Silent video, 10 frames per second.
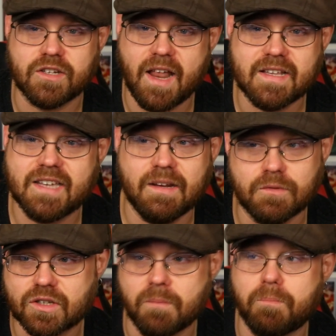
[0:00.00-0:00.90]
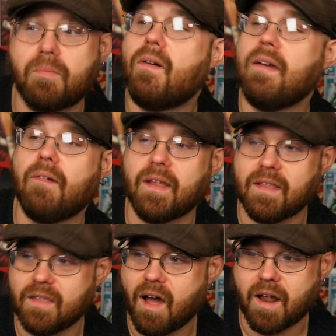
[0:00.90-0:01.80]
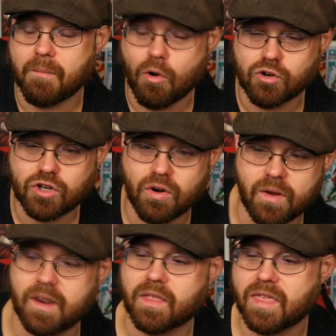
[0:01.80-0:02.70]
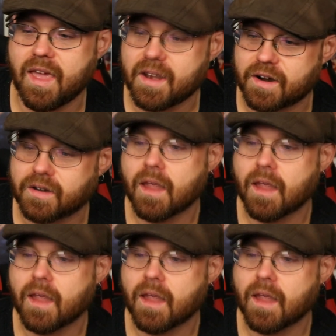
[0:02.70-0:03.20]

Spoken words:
and that scene was completely non-emotional in the theater.